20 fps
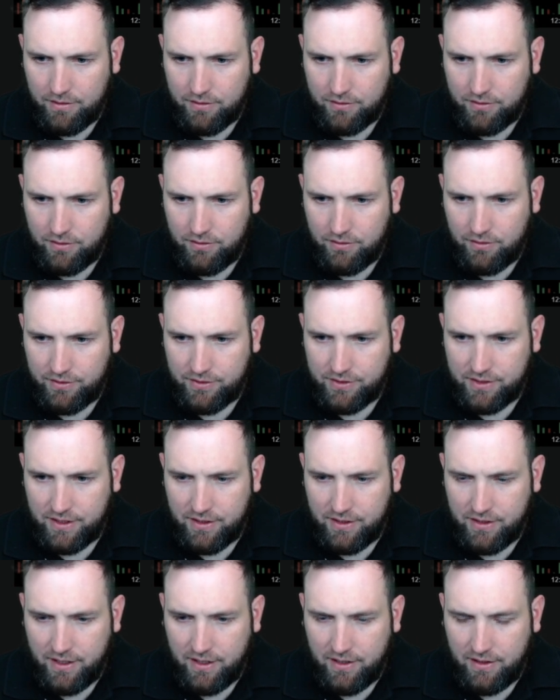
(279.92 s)
So you can see
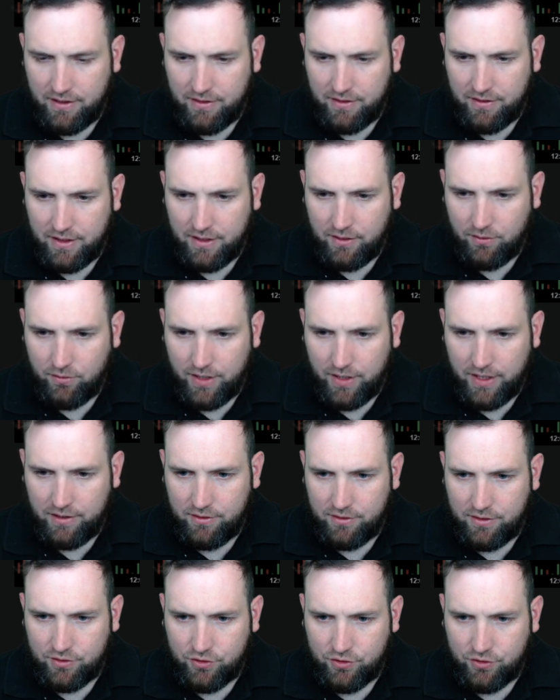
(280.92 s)
there, and the way
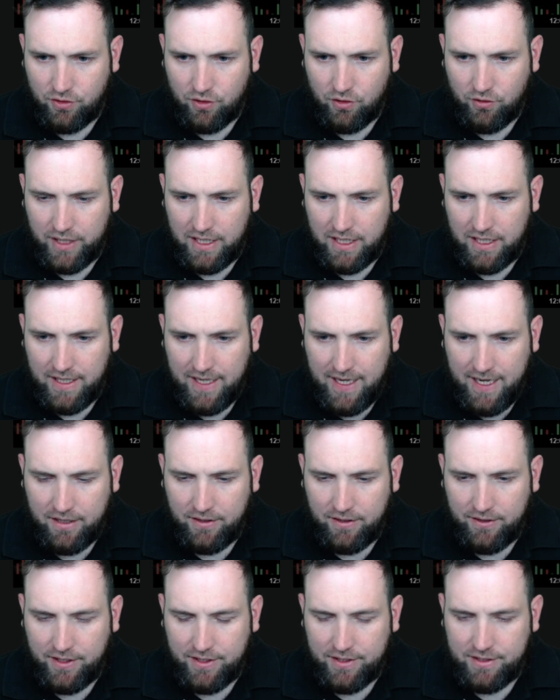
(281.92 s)
you can scroll in and out
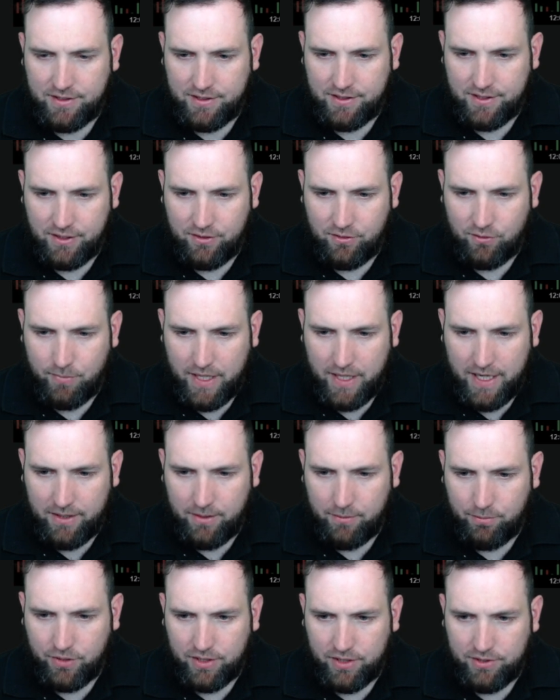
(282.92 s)
of this is either by
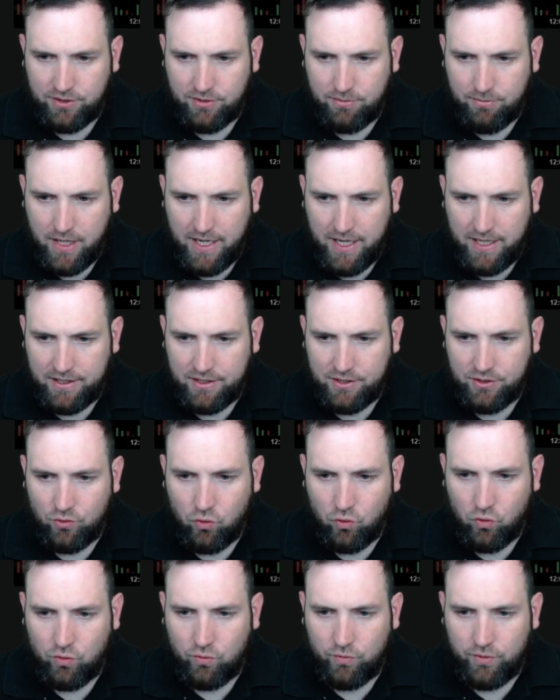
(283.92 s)
the plus or minus
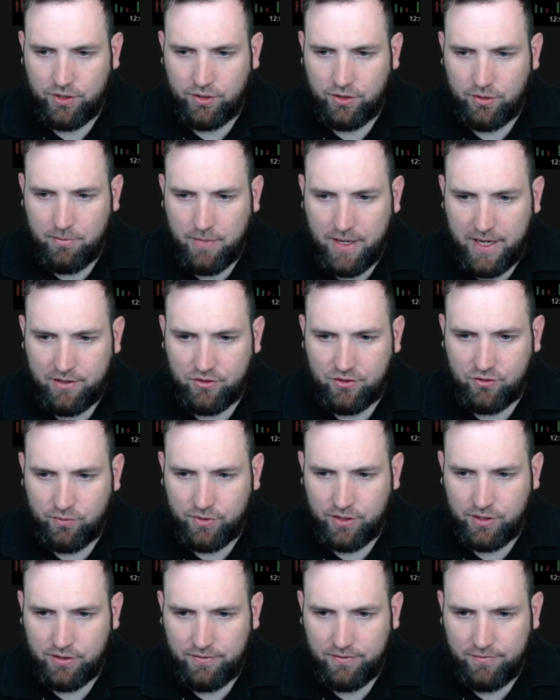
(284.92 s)
or with your mouse
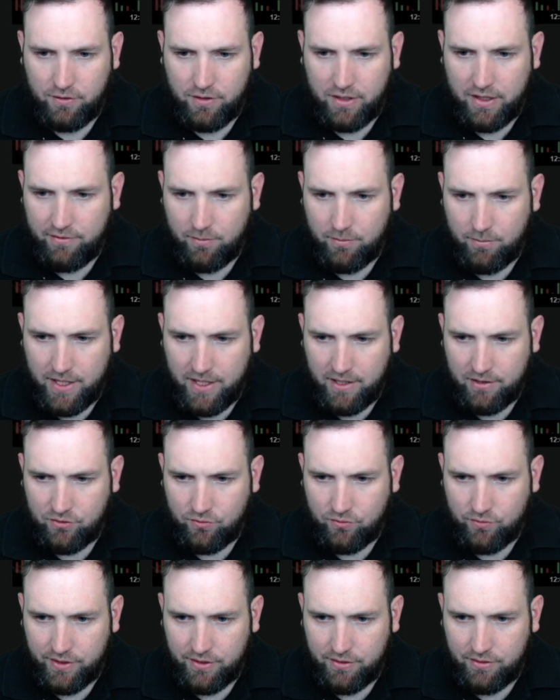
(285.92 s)
wheel if you have a
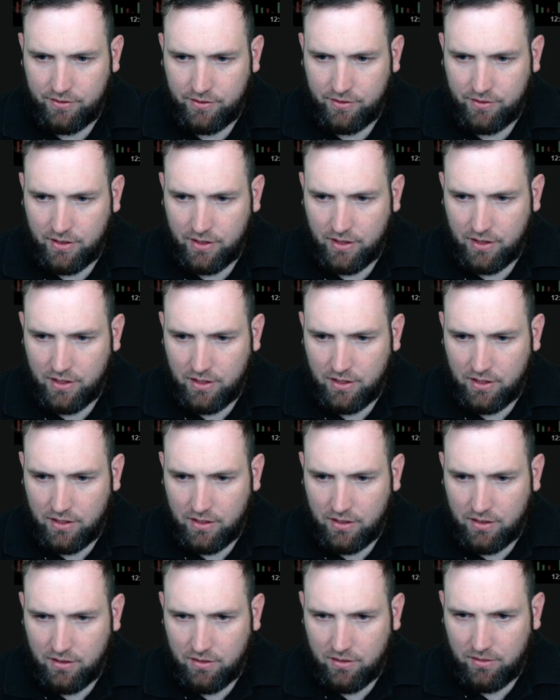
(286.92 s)
mouse wheel.
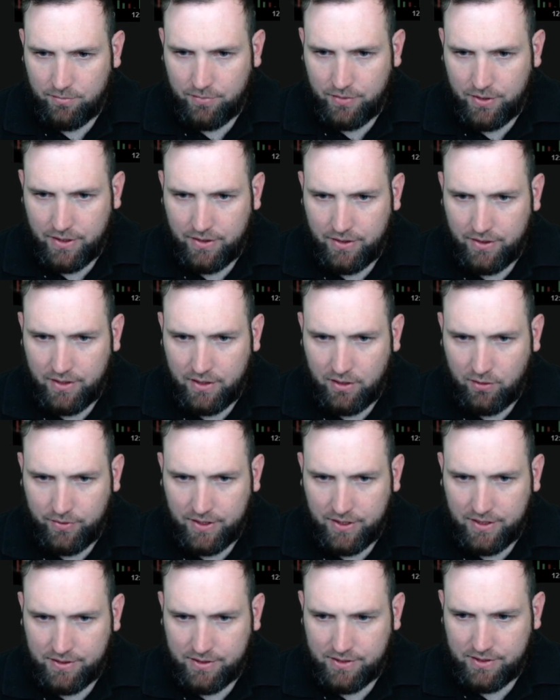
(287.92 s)
But there we
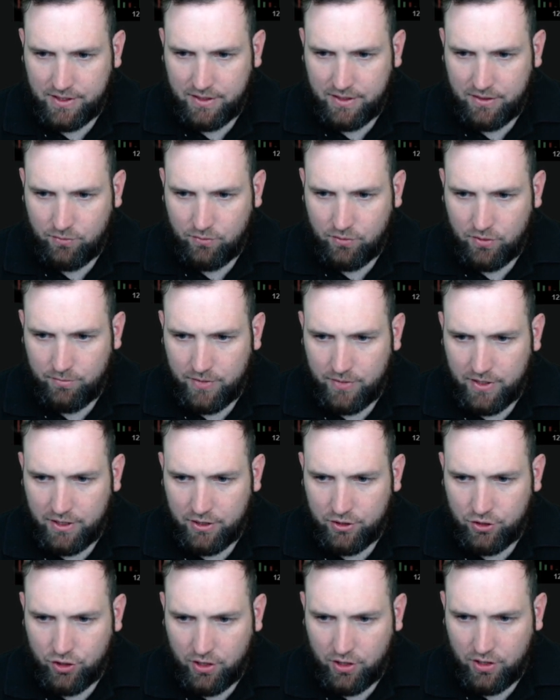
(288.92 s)
can see the
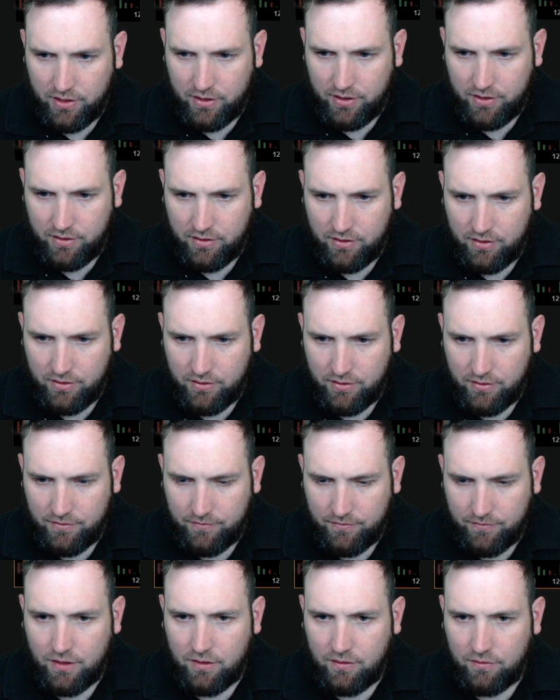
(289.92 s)
1-minute chart
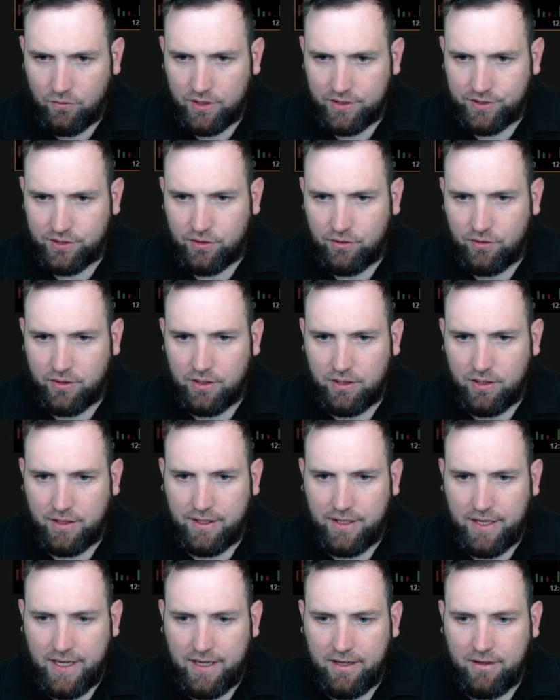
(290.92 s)
of what's going
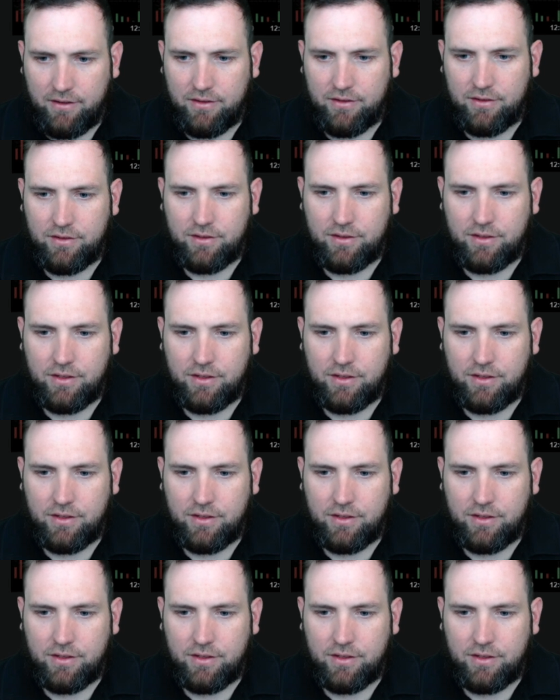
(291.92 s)
on now.